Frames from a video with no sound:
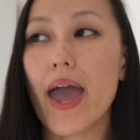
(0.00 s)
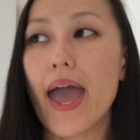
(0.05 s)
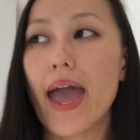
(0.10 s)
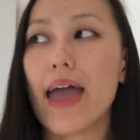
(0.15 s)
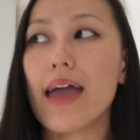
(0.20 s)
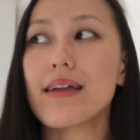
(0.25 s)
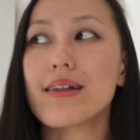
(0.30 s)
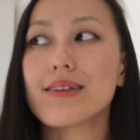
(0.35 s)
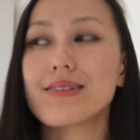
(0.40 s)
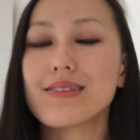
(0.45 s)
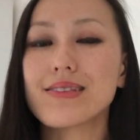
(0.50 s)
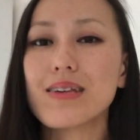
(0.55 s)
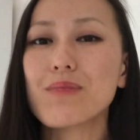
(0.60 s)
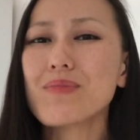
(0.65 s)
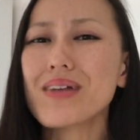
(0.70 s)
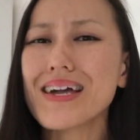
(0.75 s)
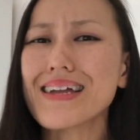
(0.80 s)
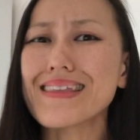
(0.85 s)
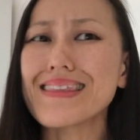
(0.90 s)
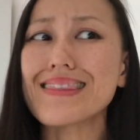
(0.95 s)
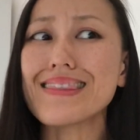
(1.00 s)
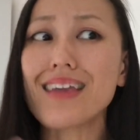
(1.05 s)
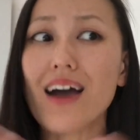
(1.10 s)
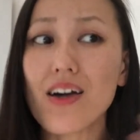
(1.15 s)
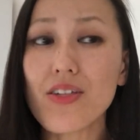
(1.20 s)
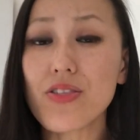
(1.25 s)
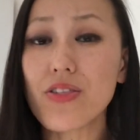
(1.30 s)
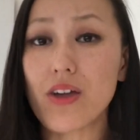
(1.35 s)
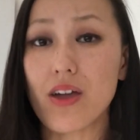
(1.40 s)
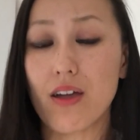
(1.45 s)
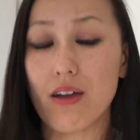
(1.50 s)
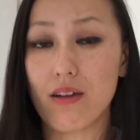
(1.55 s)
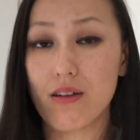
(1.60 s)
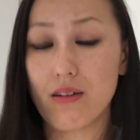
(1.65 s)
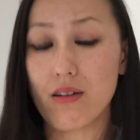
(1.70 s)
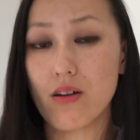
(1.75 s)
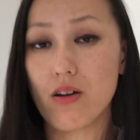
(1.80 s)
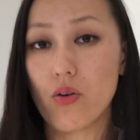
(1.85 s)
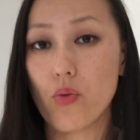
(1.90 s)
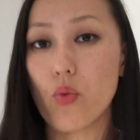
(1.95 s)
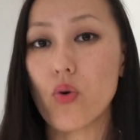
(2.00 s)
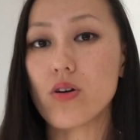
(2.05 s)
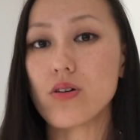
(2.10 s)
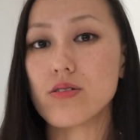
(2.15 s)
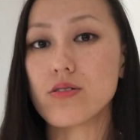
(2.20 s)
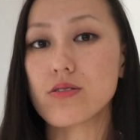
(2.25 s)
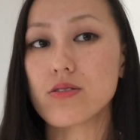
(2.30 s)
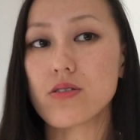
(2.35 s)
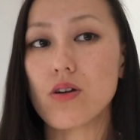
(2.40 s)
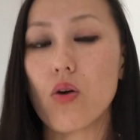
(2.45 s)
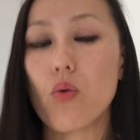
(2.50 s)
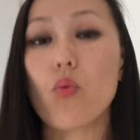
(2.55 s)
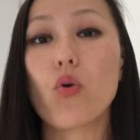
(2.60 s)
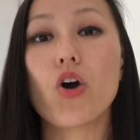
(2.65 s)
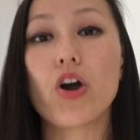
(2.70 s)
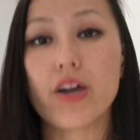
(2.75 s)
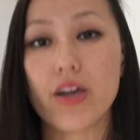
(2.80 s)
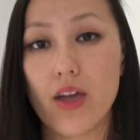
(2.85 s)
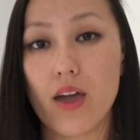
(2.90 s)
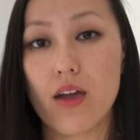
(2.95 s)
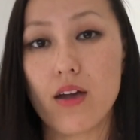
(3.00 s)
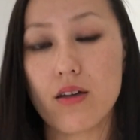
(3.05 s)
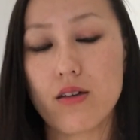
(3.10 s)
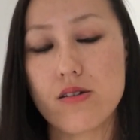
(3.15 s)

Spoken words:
and it seemed like nothing was working.